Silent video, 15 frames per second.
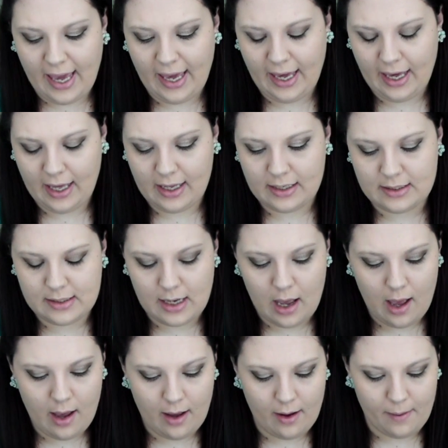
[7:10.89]
and
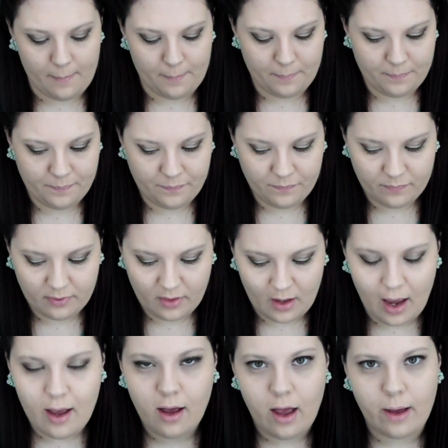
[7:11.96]

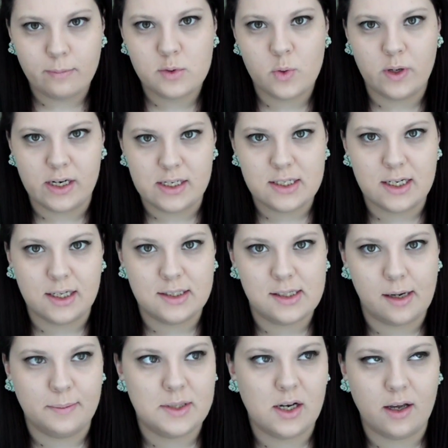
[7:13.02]
I'm 26
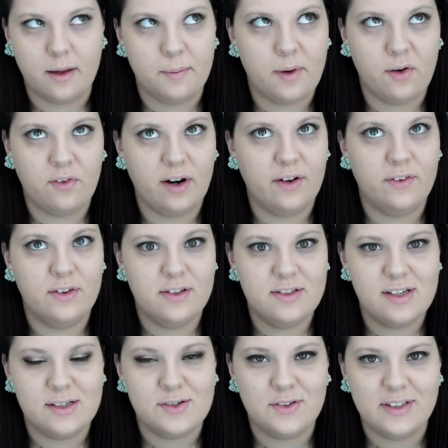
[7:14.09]
and I'm talking about wrinkles.
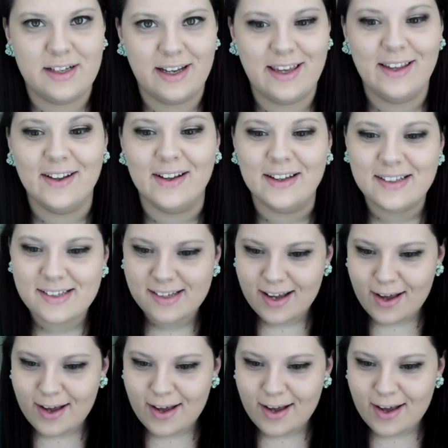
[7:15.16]
That's ridiculous.